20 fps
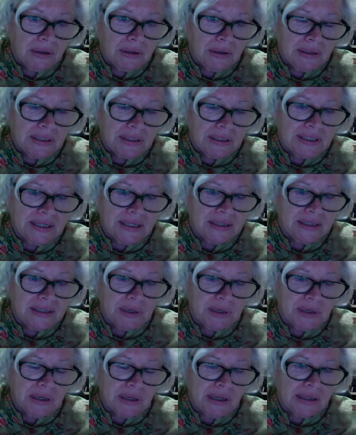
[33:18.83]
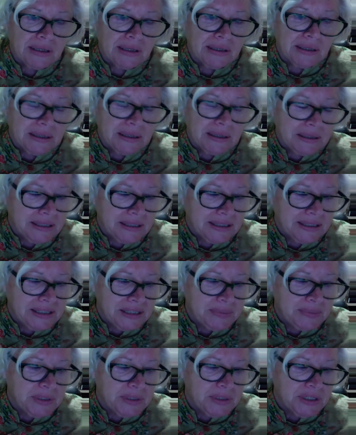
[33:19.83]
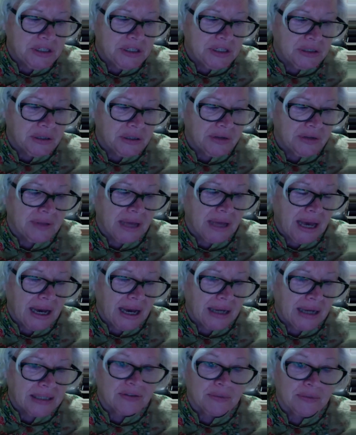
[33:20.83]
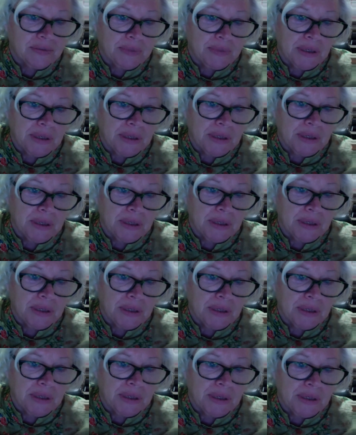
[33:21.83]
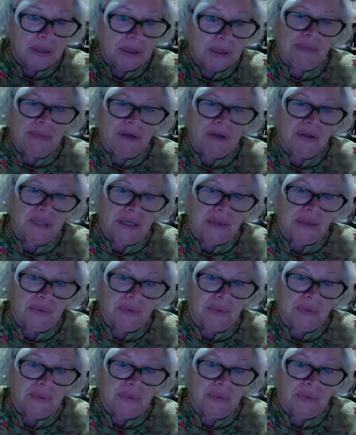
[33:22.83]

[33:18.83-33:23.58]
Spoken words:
the sentiment and the disposition of the hearts of the people that you come in contact